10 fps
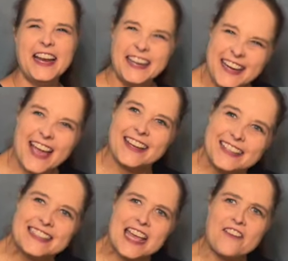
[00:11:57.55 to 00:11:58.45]

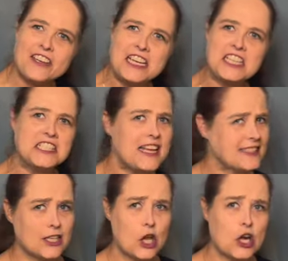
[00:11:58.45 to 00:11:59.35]
97 years, that's
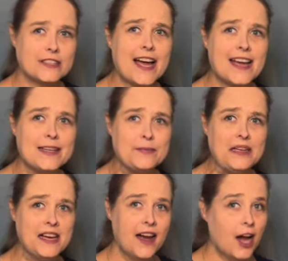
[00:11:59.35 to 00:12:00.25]
a long time,
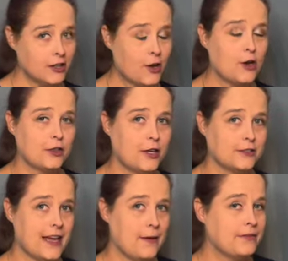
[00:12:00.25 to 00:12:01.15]
a long, long
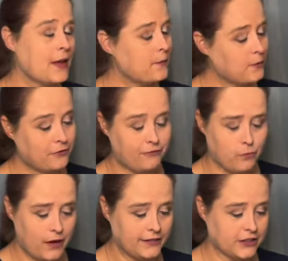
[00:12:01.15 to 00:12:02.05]
time. They were
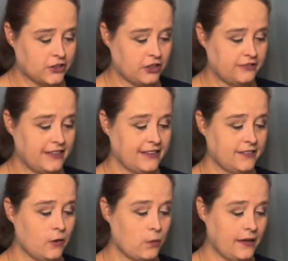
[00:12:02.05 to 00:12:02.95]
well-deserved it,
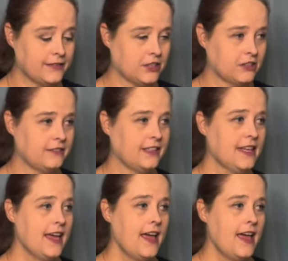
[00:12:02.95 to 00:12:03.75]
well-deserved it.